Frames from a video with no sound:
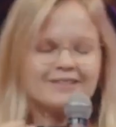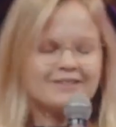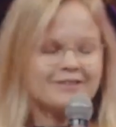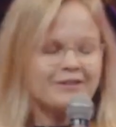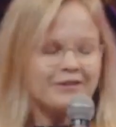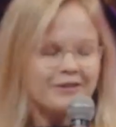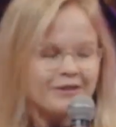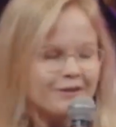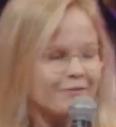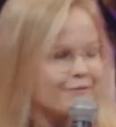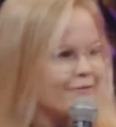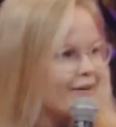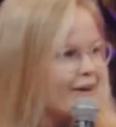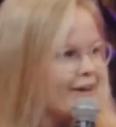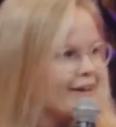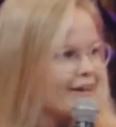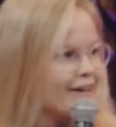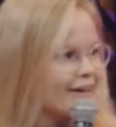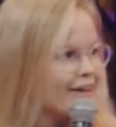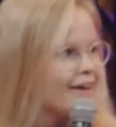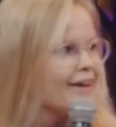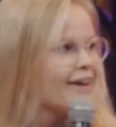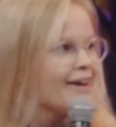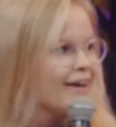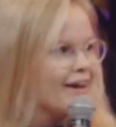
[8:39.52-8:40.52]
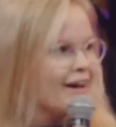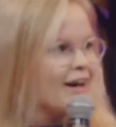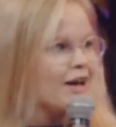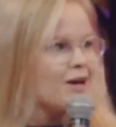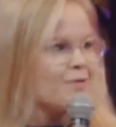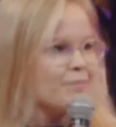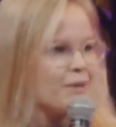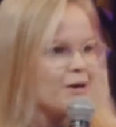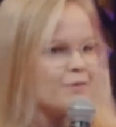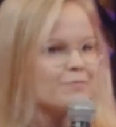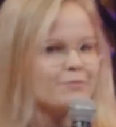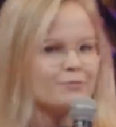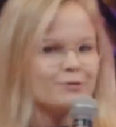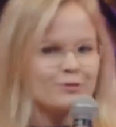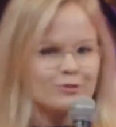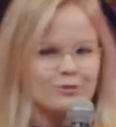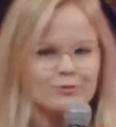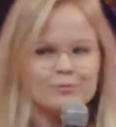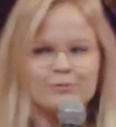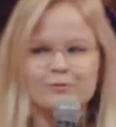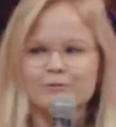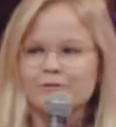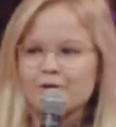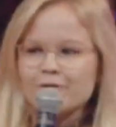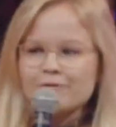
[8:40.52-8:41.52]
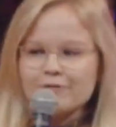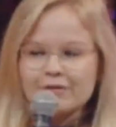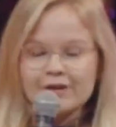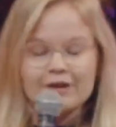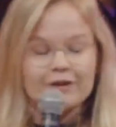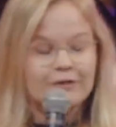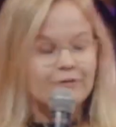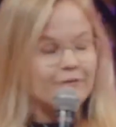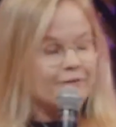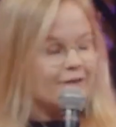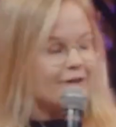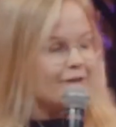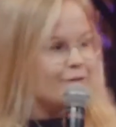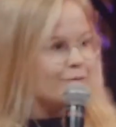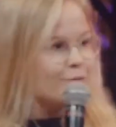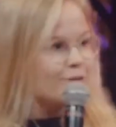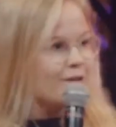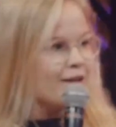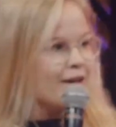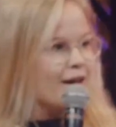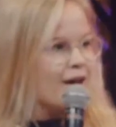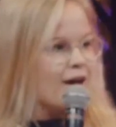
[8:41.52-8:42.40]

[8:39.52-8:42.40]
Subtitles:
terrifying. I'm super afraid of those.